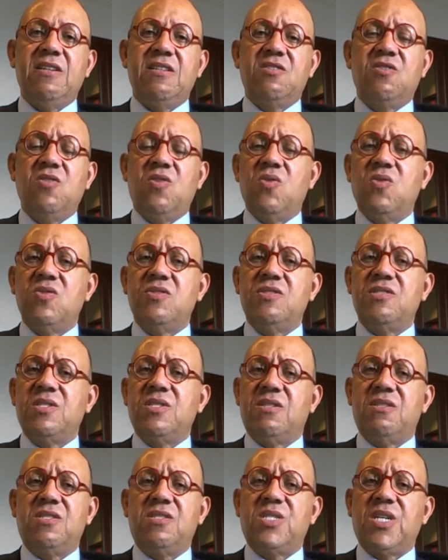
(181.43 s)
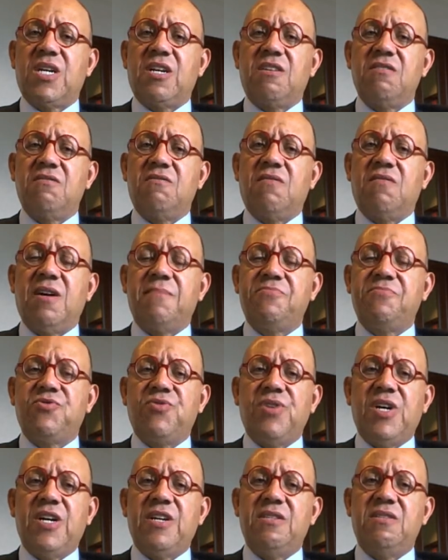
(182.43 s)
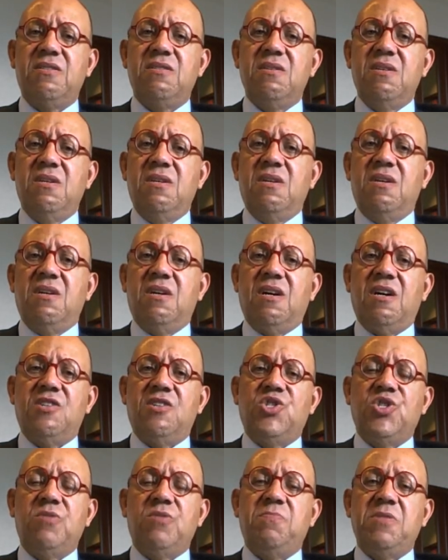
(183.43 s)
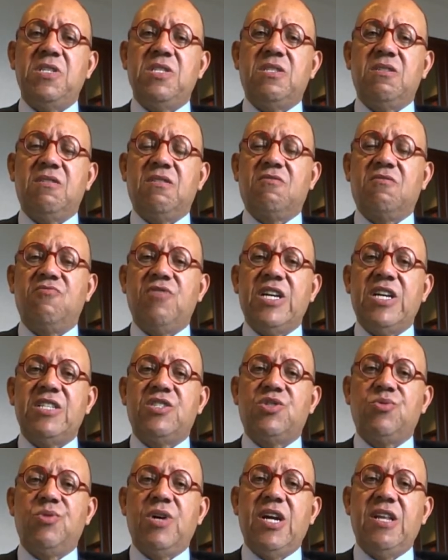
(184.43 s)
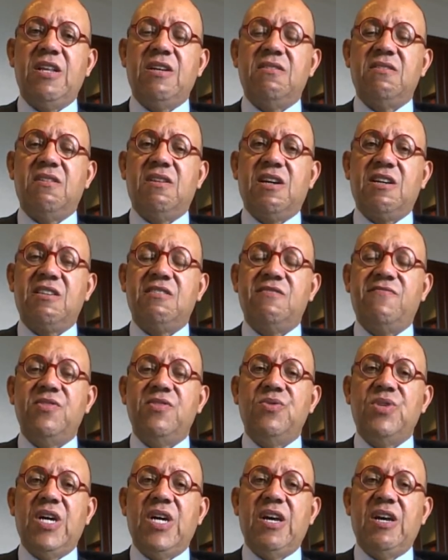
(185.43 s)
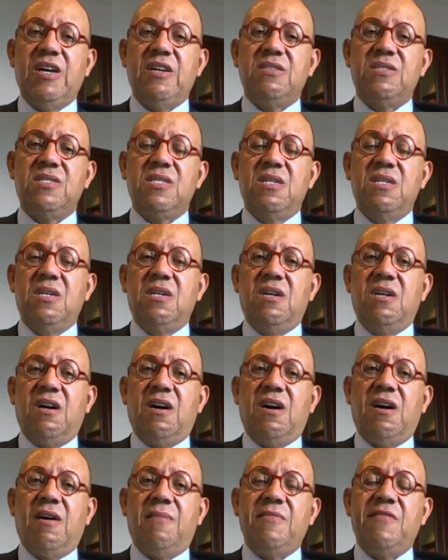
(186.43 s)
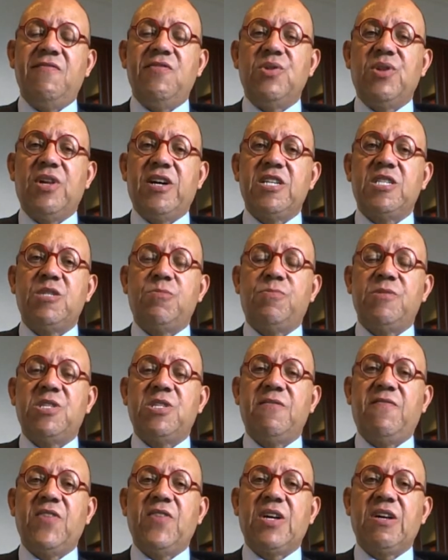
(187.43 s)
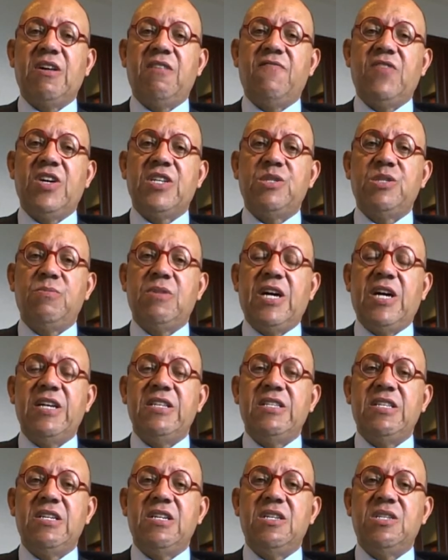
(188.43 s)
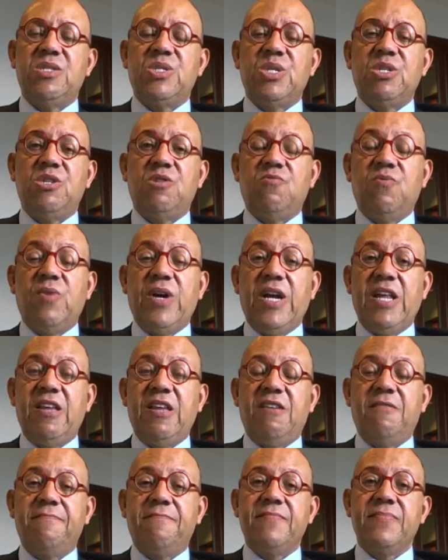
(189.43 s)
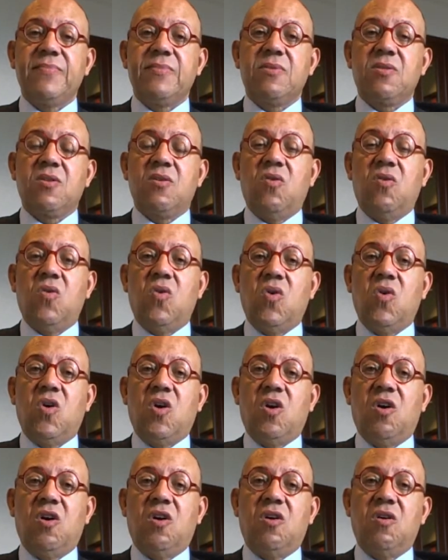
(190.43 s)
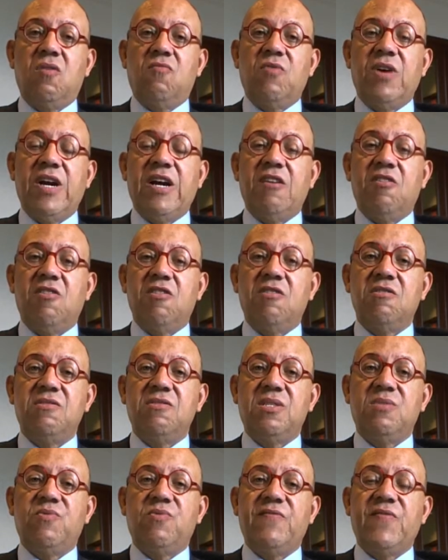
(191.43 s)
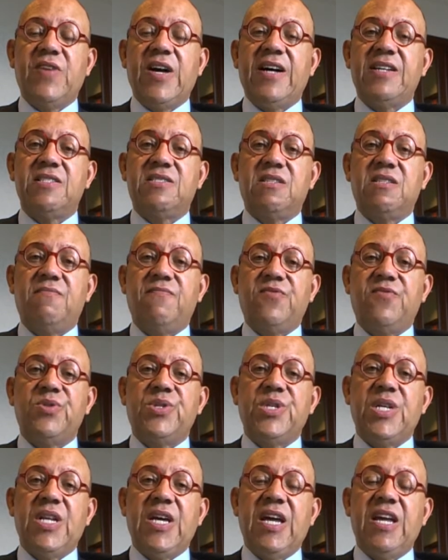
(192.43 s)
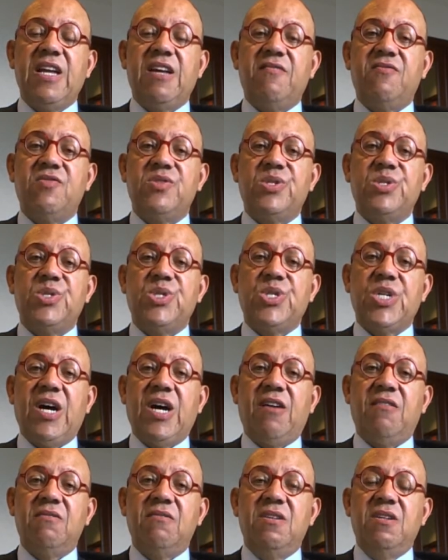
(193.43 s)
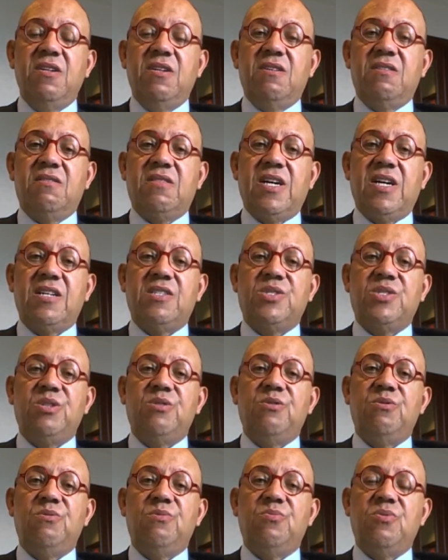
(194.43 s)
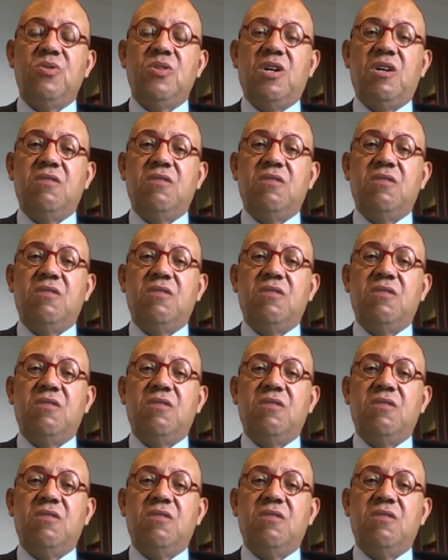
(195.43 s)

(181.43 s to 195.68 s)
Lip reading: that gold is in a secular uptrend. It should be a great trading the next few days. If you'd like specific investment ideas in uranium or rare earths, we've got some for today. Give us a shout. Thanks to you,